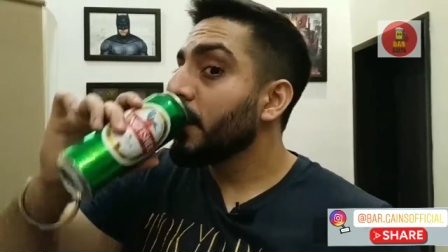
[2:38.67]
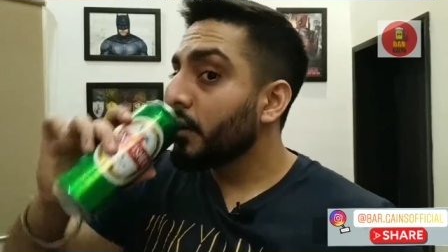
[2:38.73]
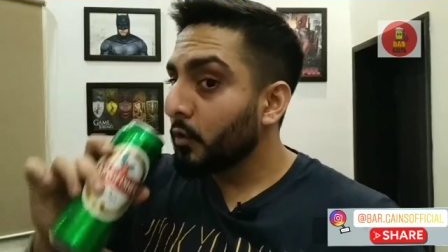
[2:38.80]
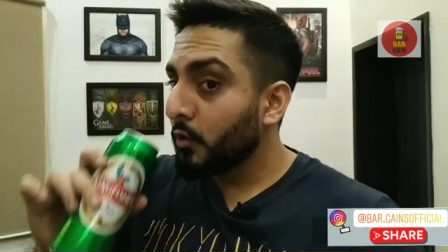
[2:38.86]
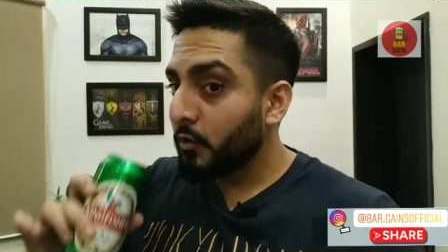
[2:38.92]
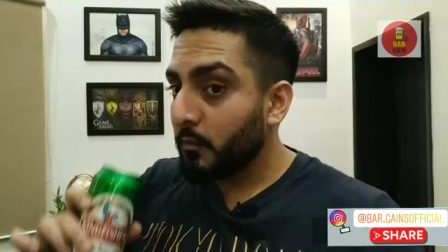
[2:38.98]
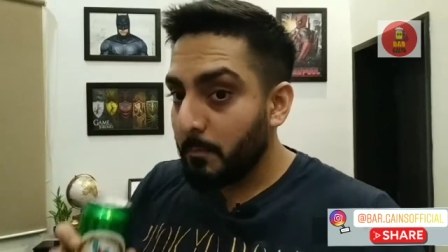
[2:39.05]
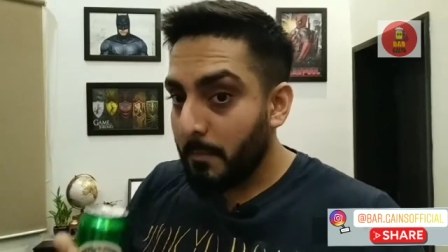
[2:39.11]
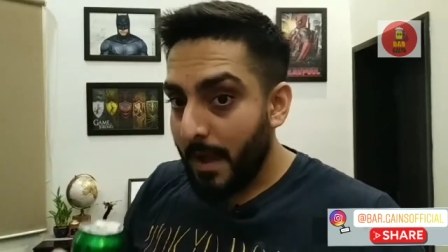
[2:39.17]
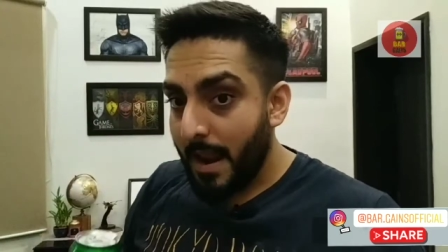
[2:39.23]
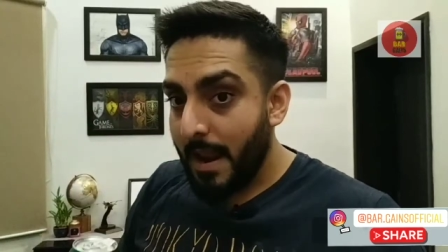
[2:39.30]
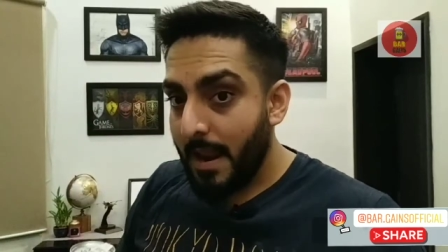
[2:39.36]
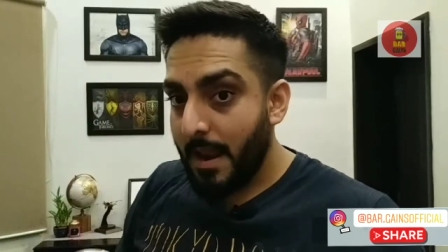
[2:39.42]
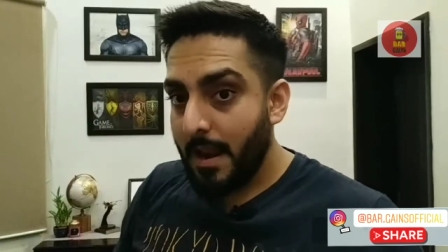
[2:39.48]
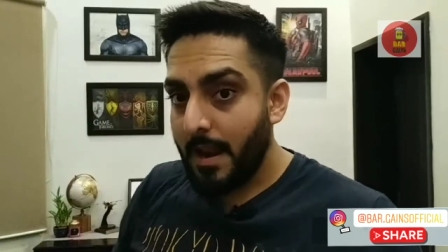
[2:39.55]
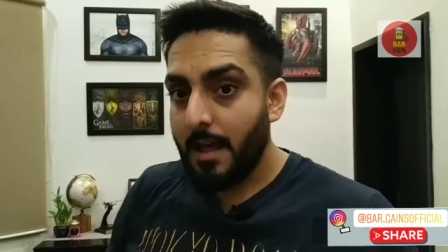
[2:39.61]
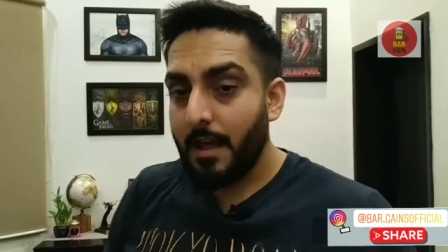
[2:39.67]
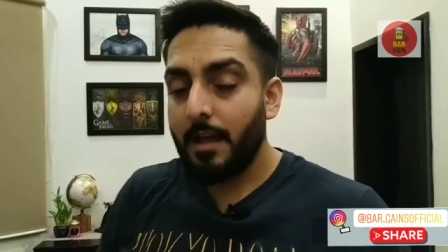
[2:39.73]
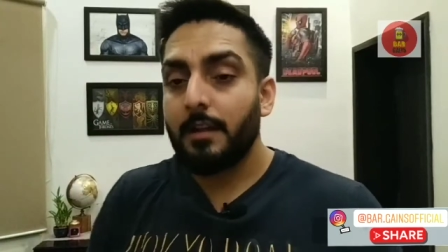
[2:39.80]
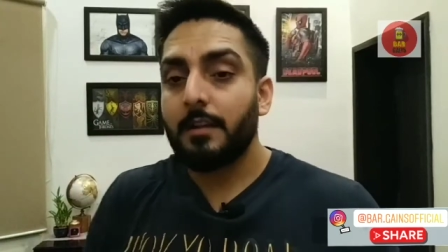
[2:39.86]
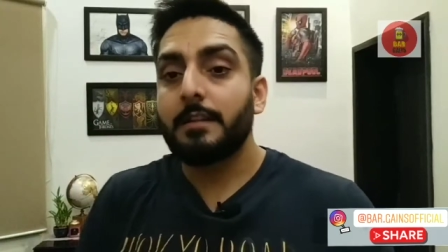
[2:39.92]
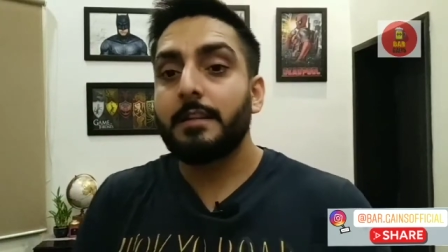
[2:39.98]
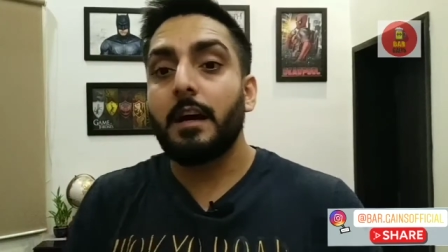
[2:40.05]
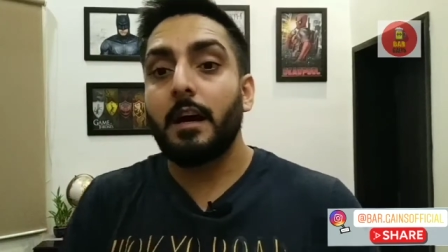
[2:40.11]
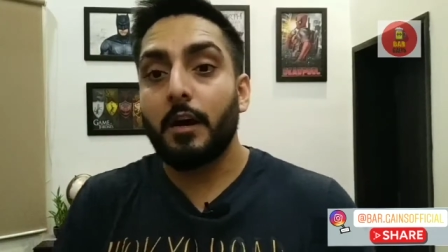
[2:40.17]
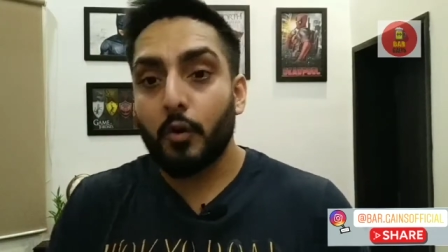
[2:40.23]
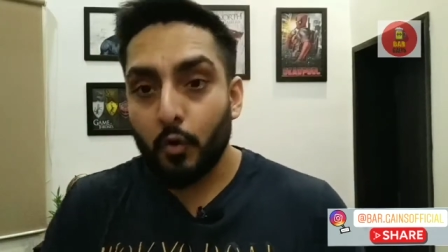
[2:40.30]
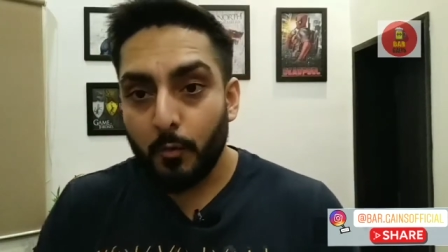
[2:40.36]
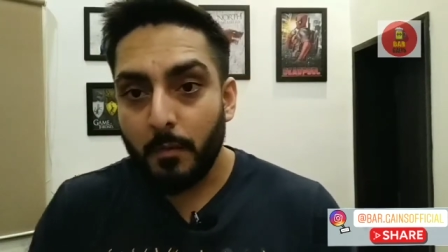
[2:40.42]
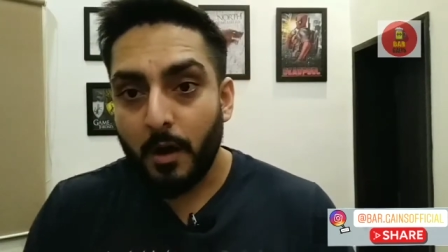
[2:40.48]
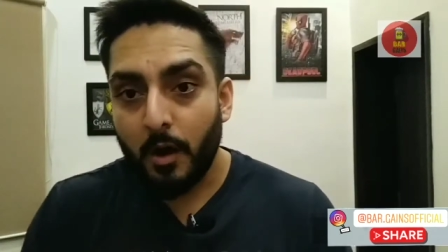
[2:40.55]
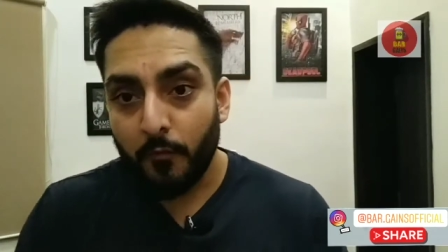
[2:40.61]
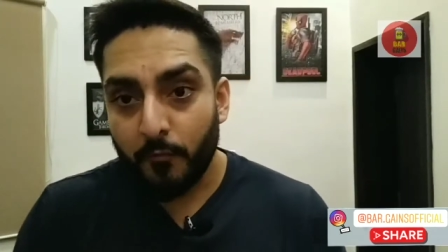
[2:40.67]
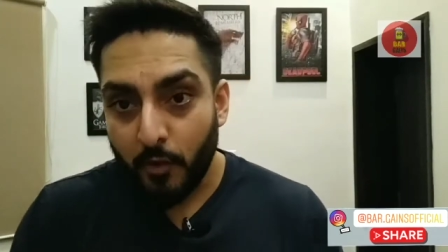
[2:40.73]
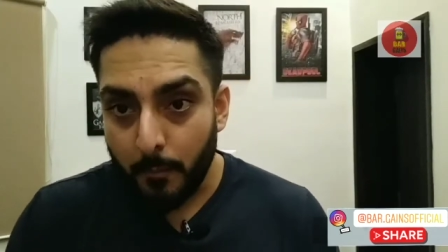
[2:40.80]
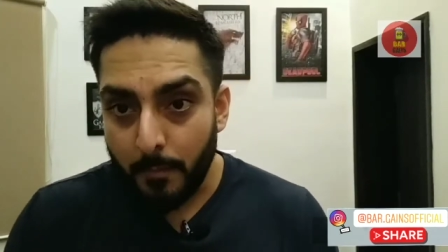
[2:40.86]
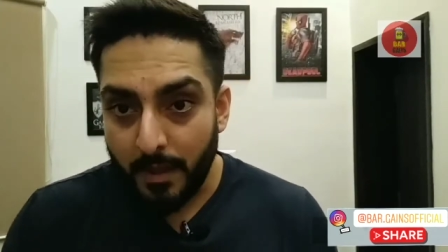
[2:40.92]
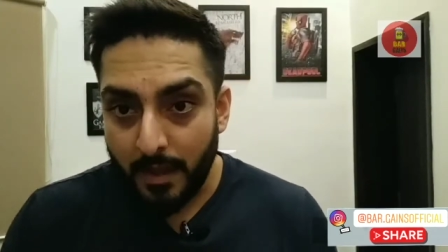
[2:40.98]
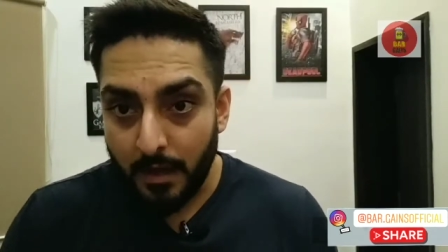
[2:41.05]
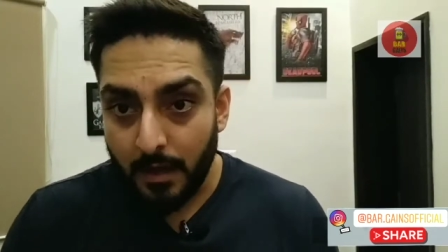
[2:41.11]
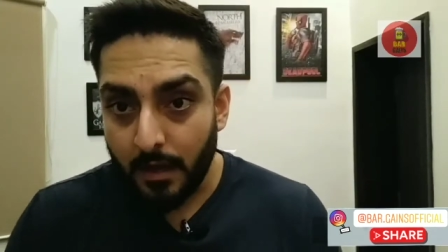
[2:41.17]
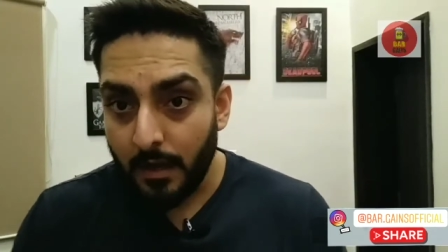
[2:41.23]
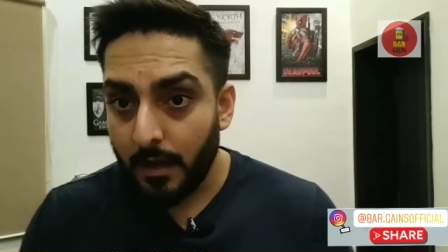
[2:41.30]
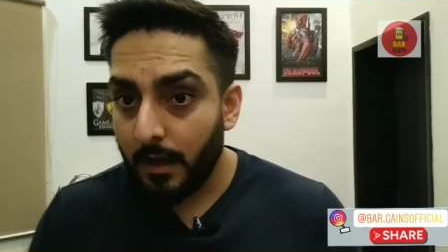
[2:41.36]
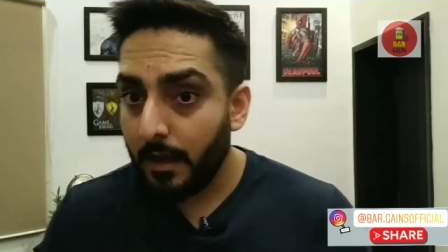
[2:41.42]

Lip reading: to smell the aroma of your beer.